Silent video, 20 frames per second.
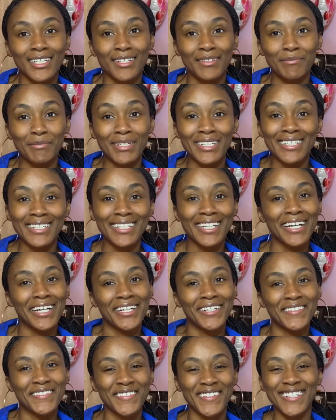be in
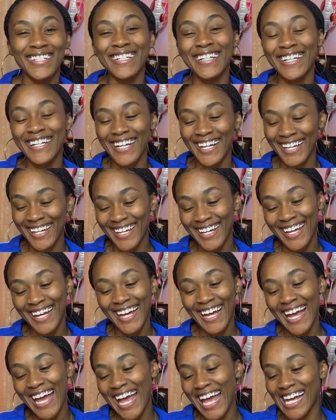love.
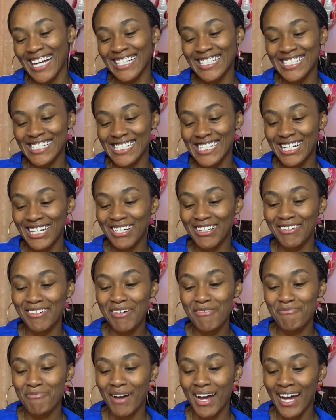And so
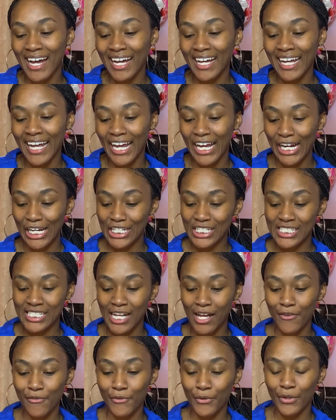my
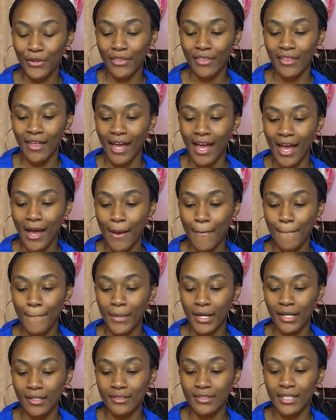hairstyle for that
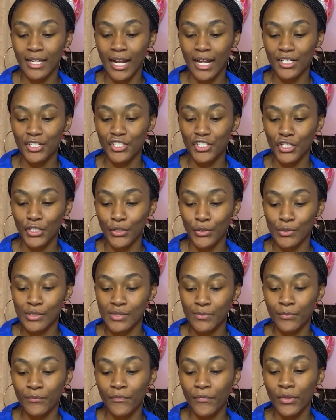month that I chose
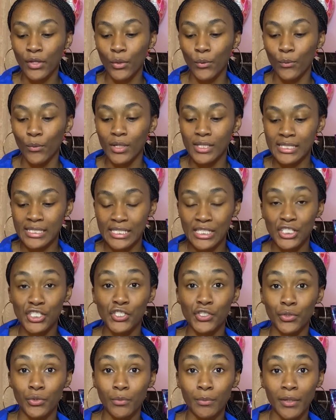was this
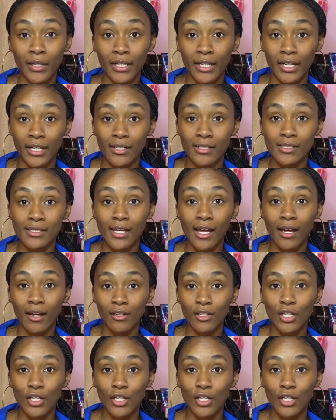2-bun hairstyle.